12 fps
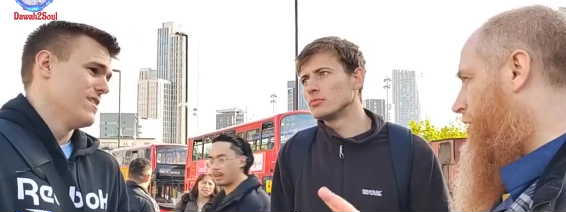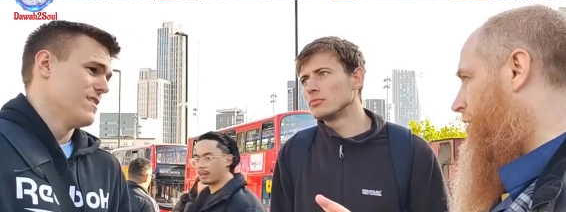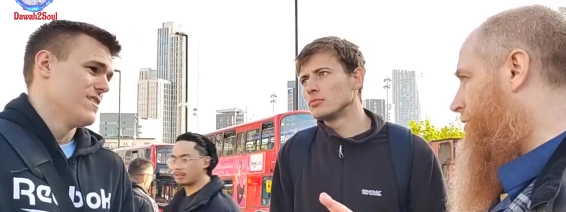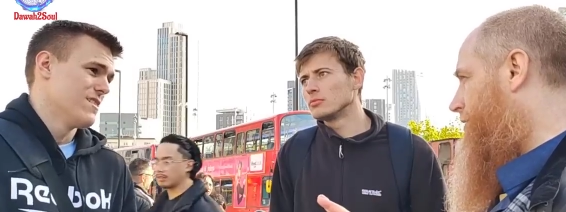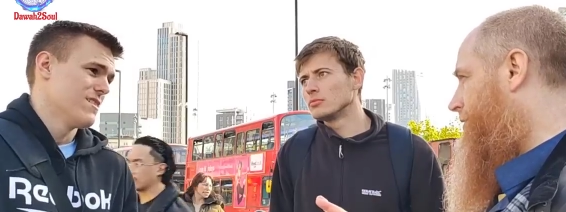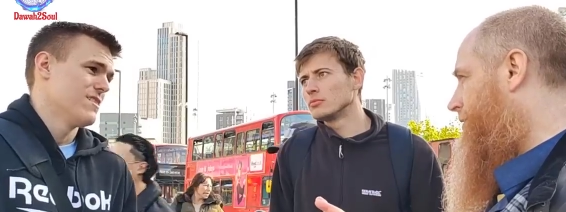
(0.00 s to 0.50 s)

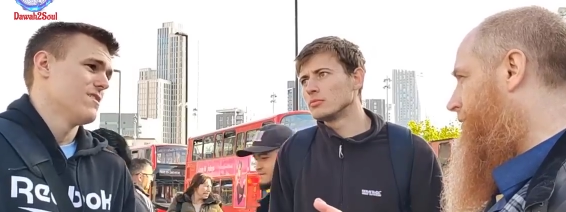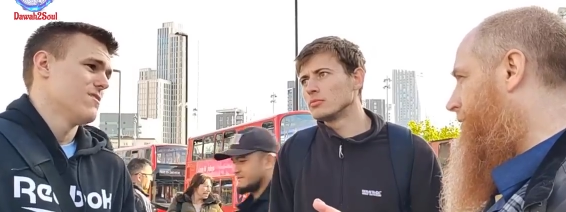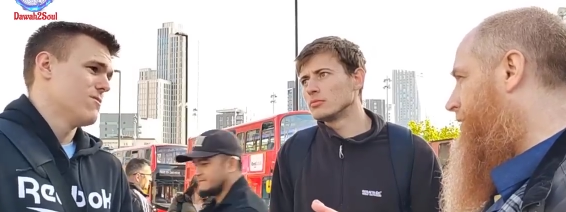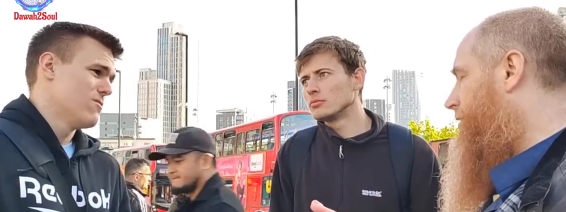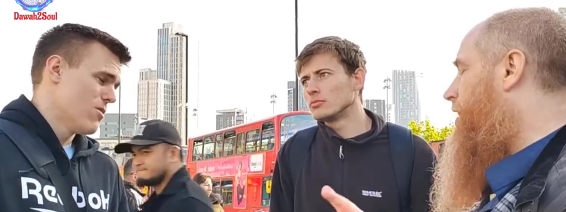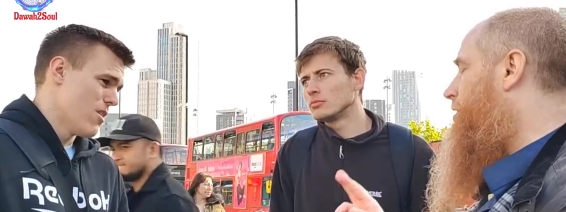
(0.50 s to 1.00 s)
Speaker 1: God,
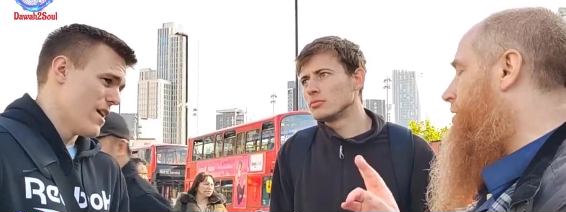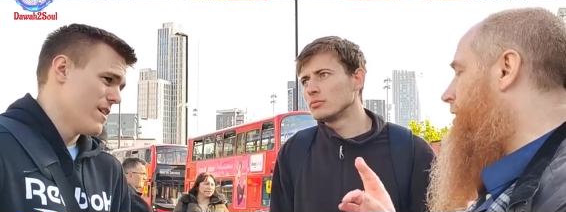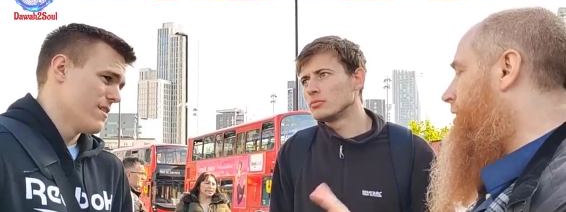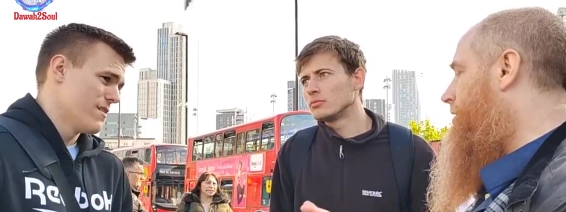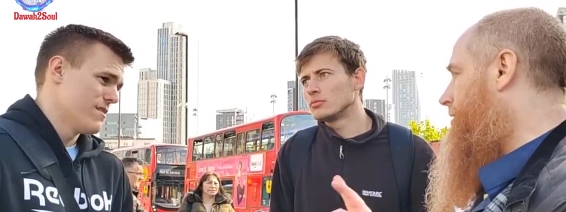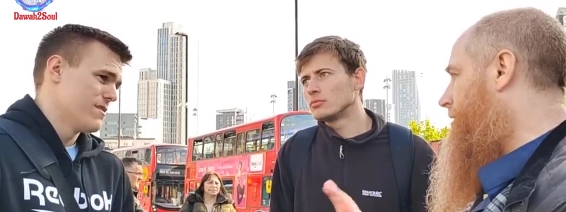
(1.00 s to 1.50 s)
right,
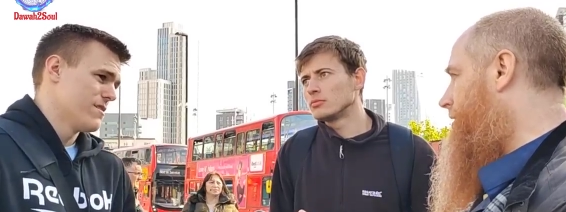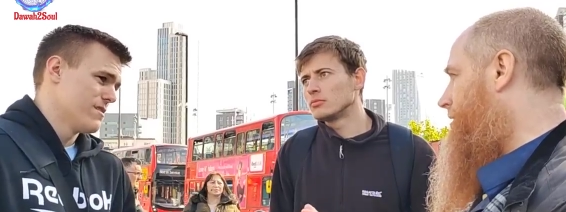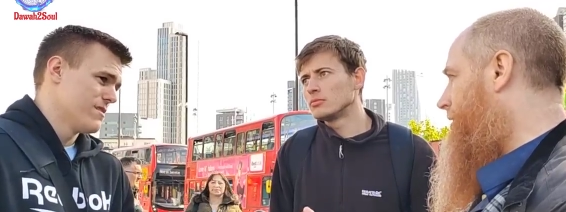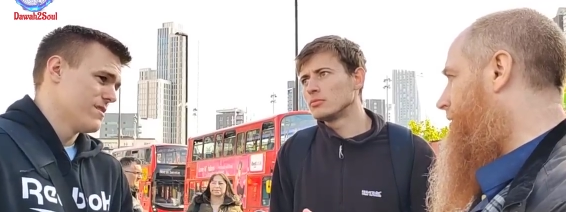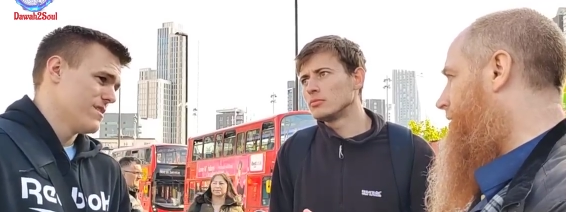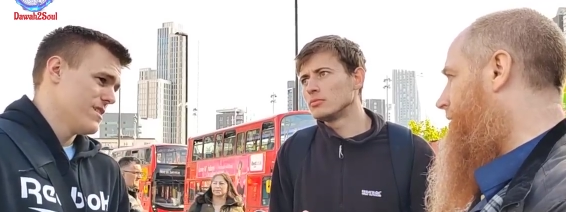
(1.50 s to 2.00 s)
so this
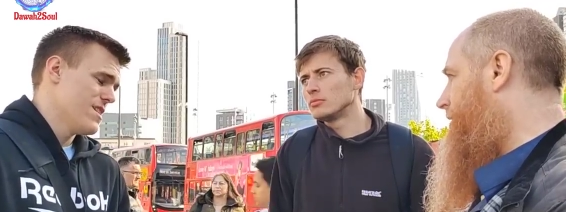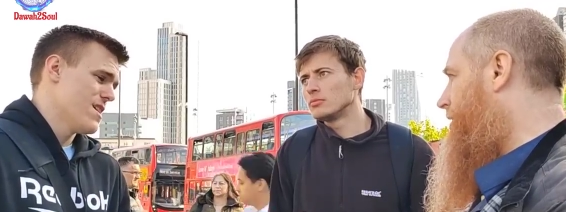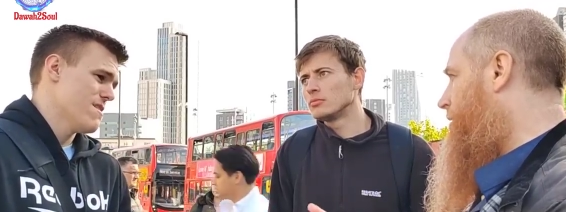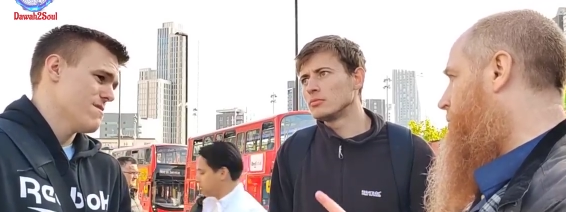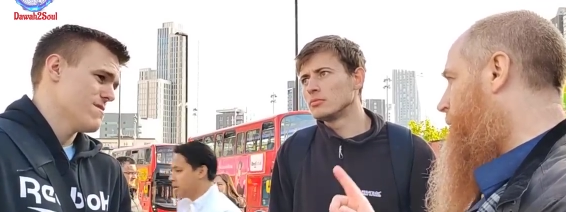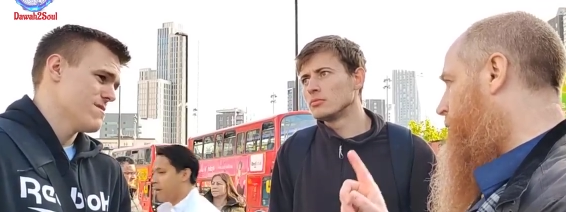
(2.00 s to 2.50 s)
Jesus,
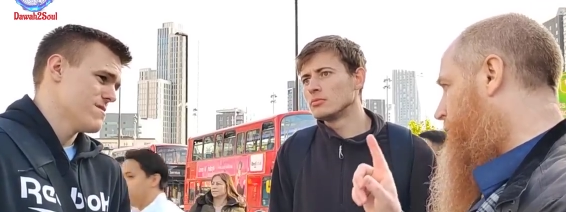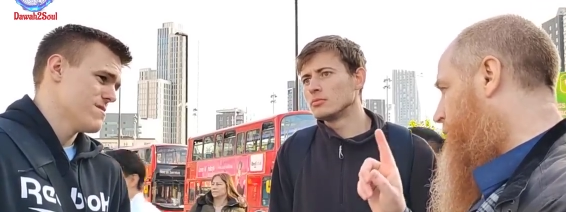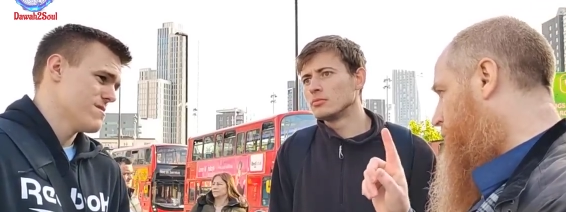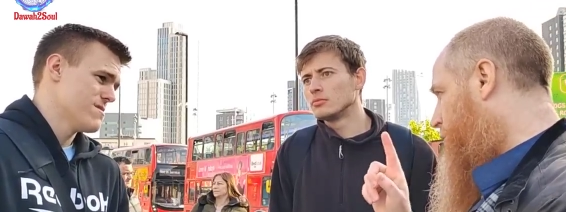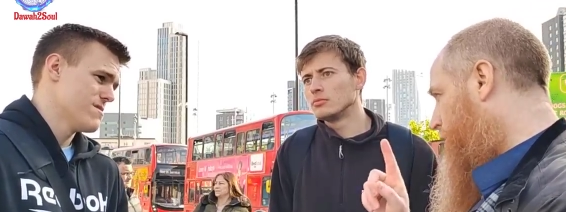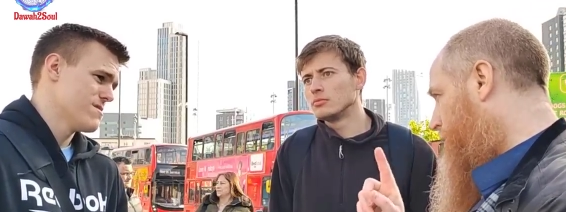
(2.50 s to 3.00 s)
yeah, which
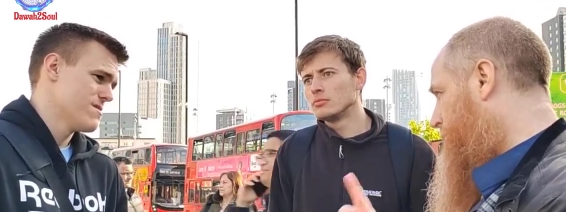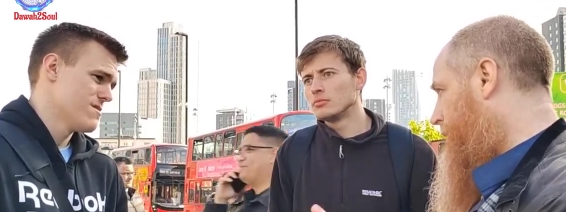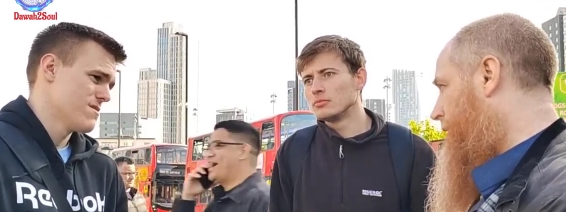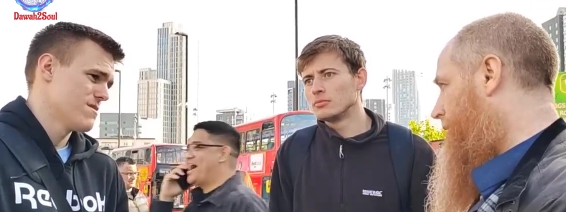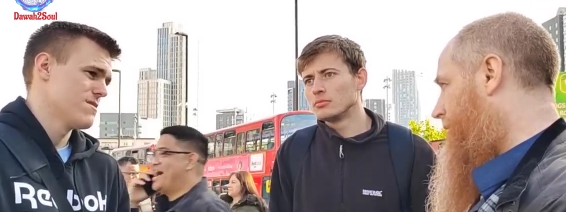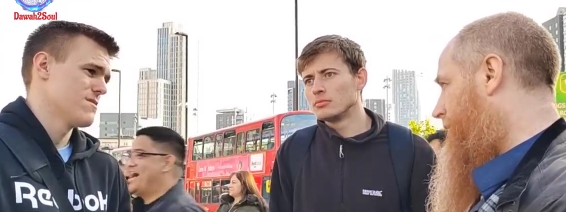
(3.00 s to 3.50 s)
was one
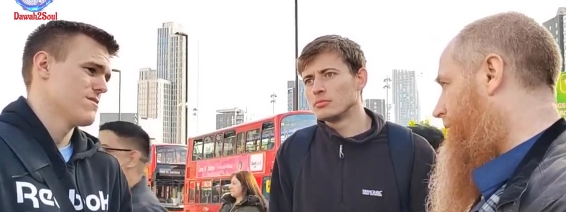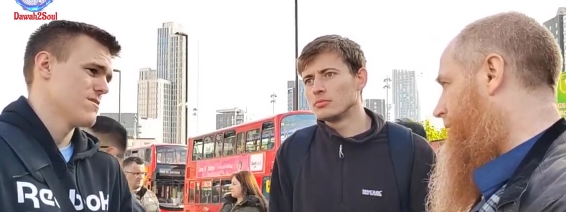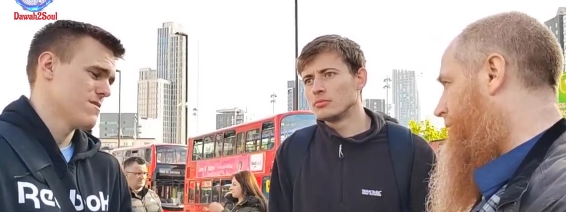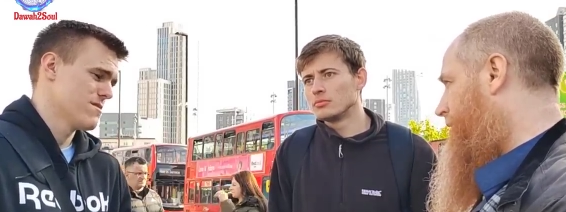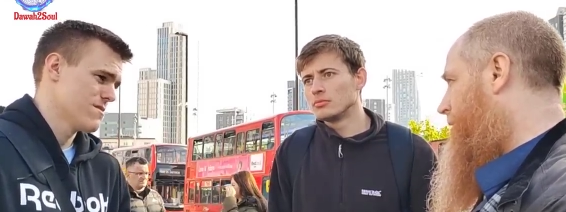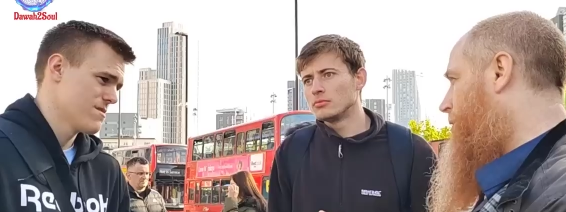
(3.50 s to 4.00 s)

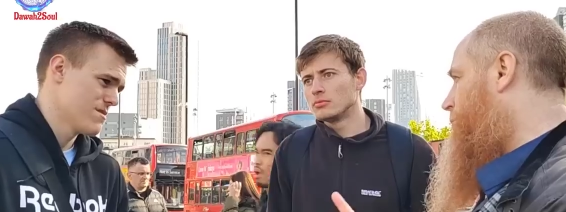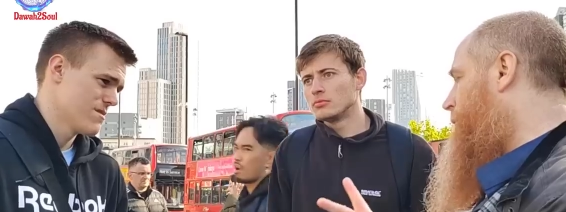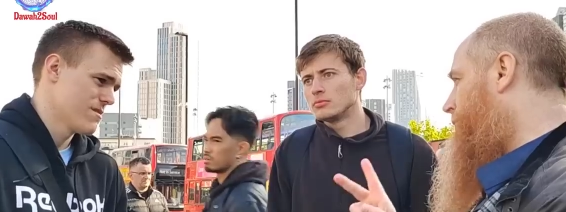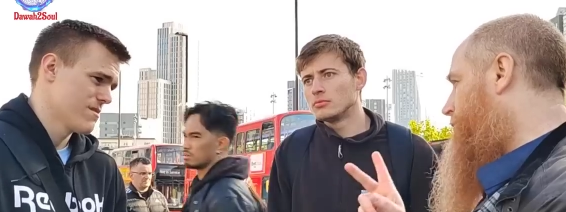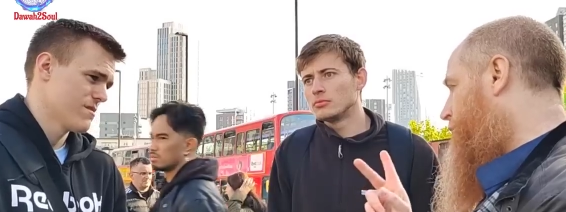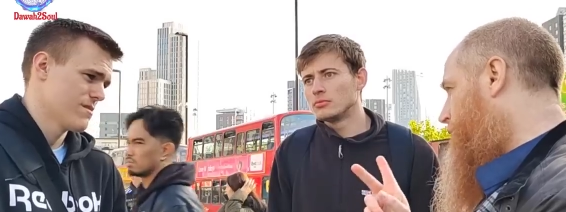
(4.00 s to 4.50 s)
person
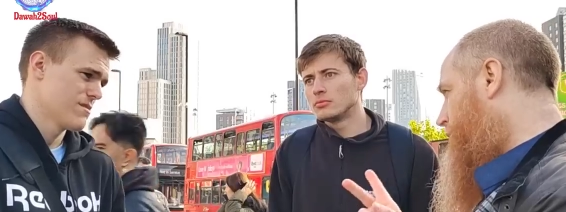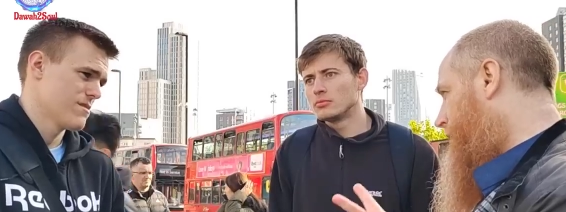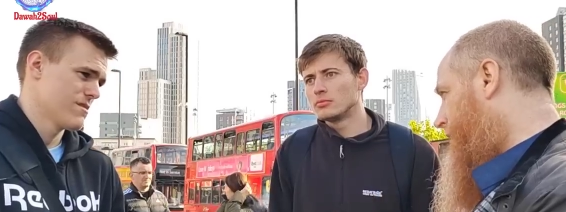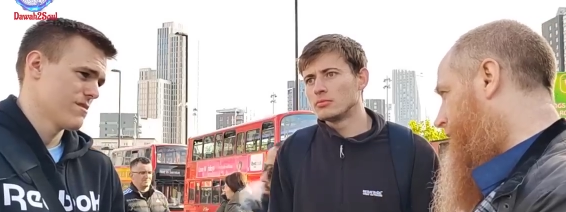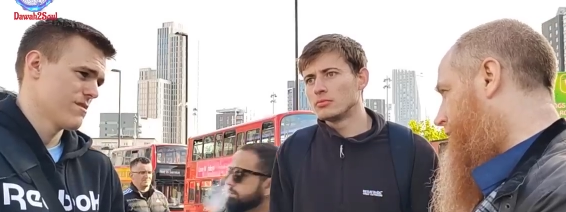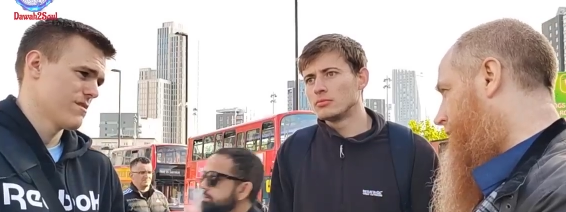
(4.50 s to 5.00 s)
with two
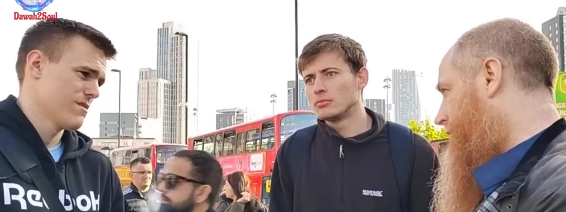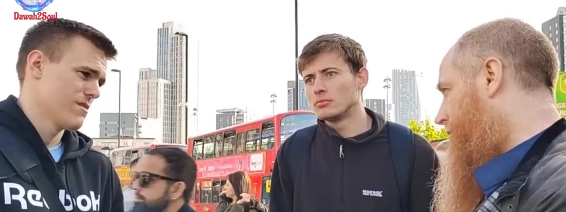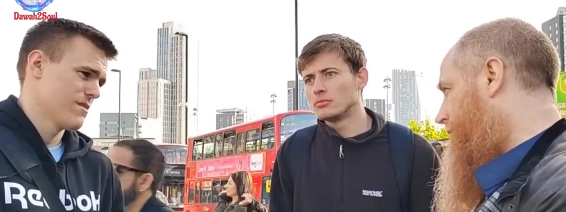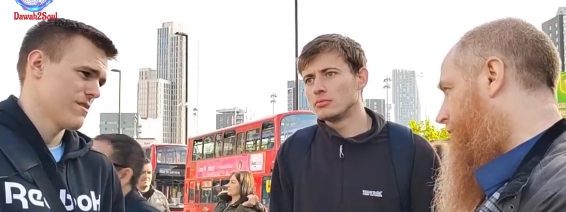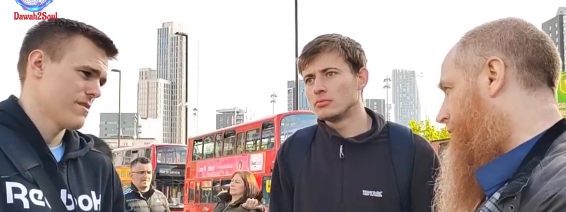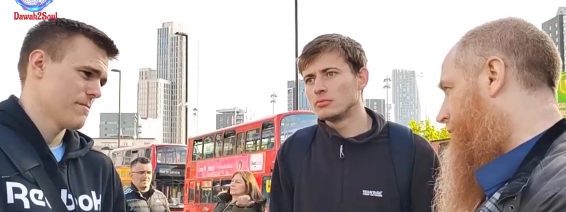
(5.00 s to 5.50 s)

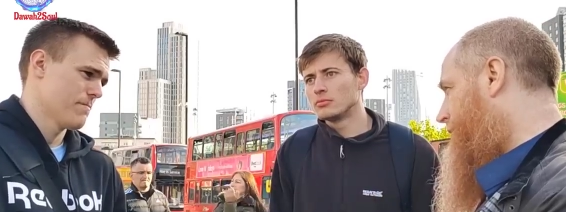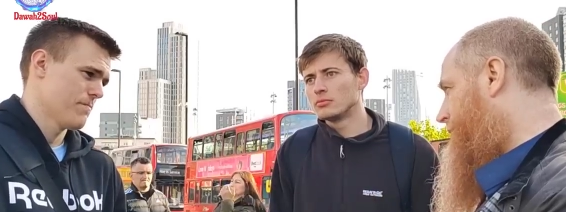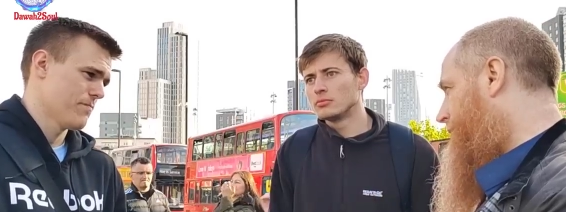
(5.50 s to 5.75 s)
natures,